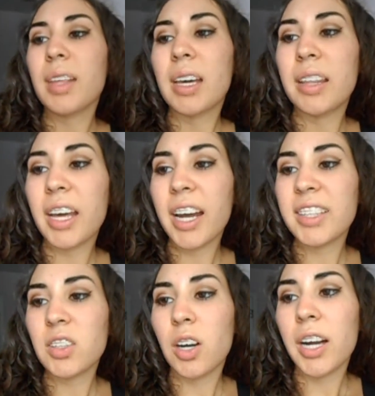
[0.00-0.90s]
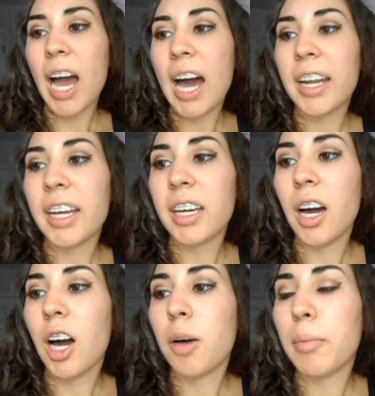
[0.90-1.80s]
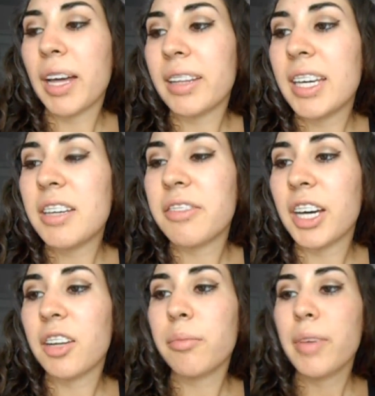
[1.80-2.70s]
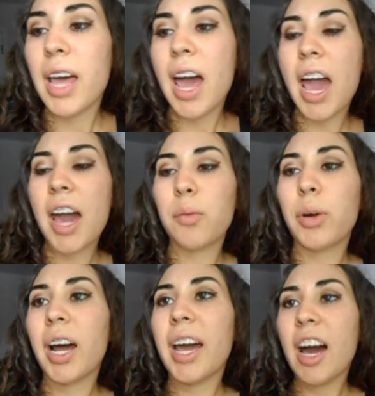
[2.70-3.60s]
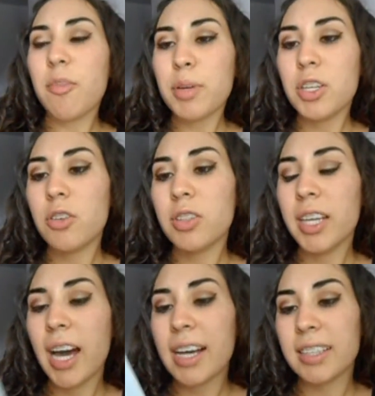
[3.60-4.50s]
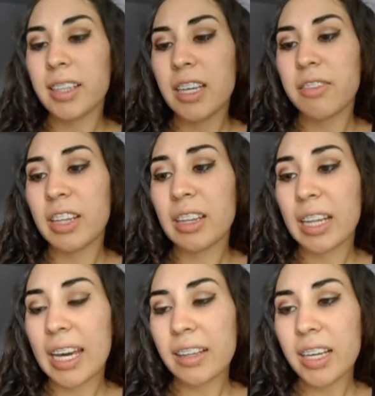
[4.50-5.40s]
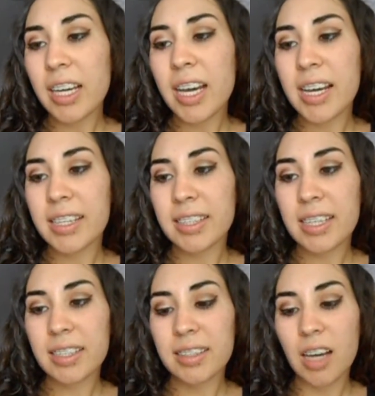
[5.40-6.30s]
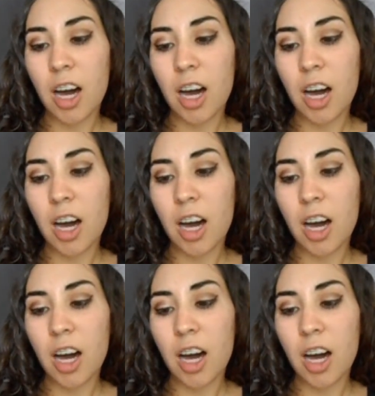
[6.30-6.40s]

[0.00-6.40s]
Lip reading: then I start adding my leave-in, and what I have been using as a leave-in lately is this